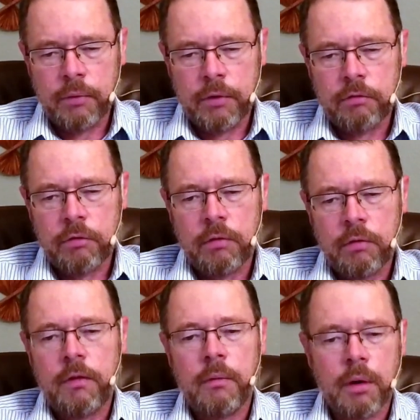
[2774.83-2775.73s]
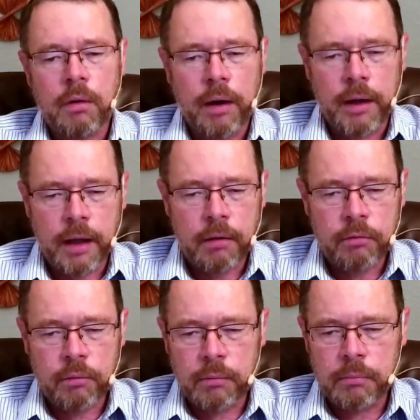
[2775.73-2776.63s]
We just heard that they were crying out
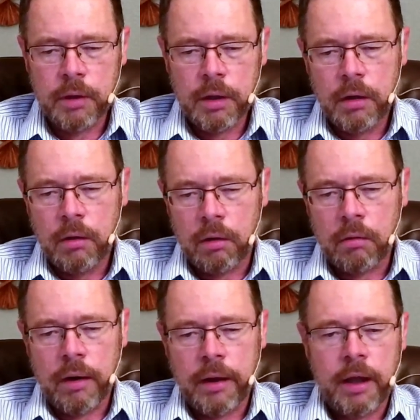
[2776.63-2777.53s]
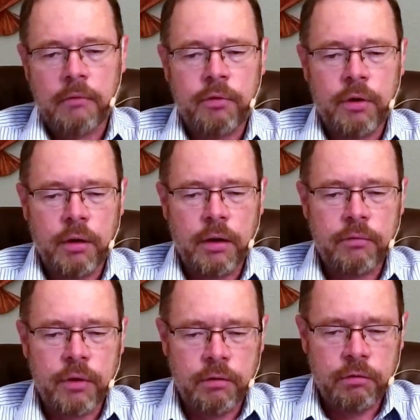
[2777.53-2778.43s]
to him, or crying out for
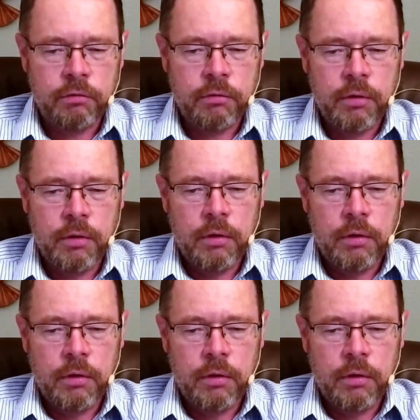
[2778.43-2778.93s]
deliverance.